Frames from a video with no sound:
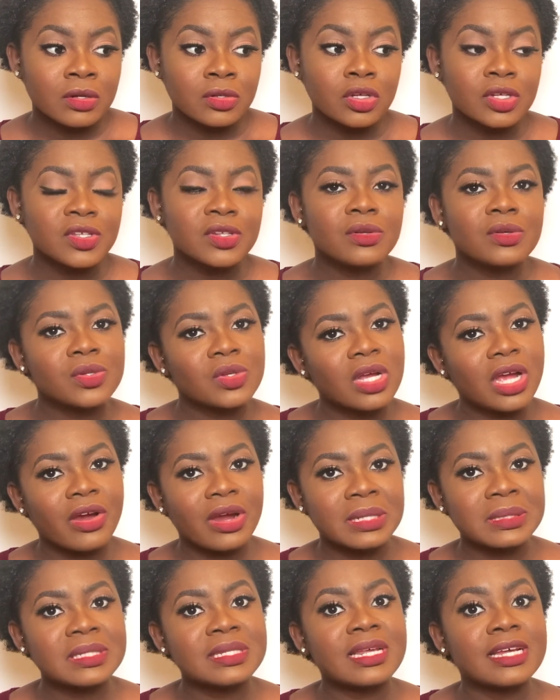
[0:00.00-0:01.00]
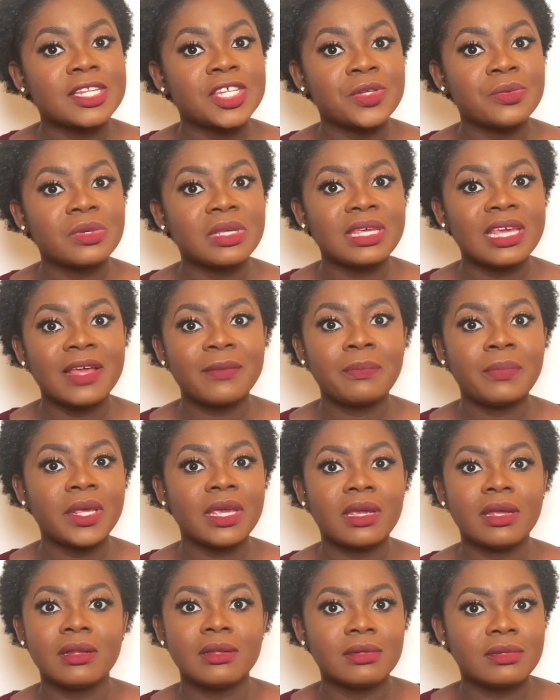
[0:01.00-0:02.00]
doesn't also guarantee that you will get
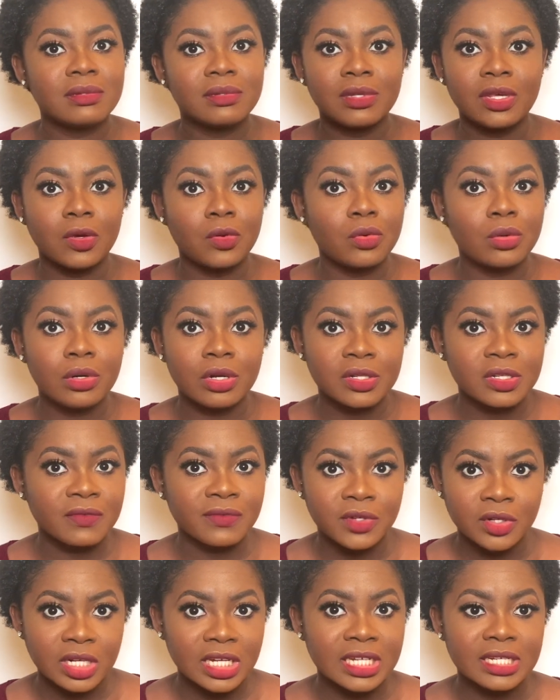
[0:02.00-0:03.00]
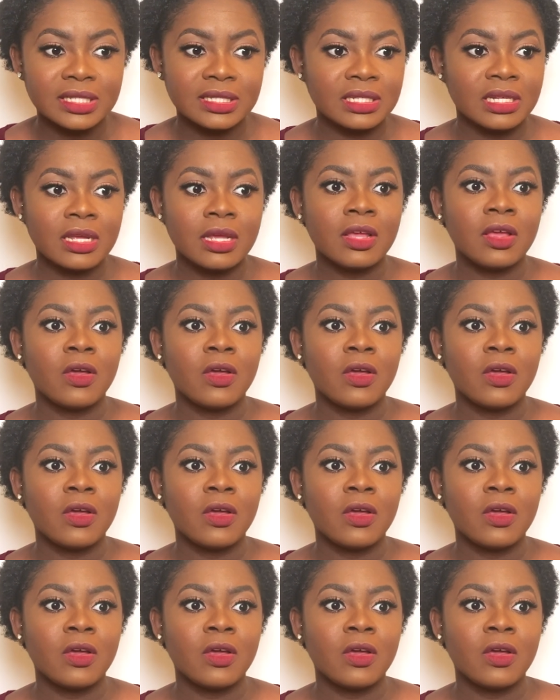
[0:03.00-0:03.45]
paid a whole lot of dollars.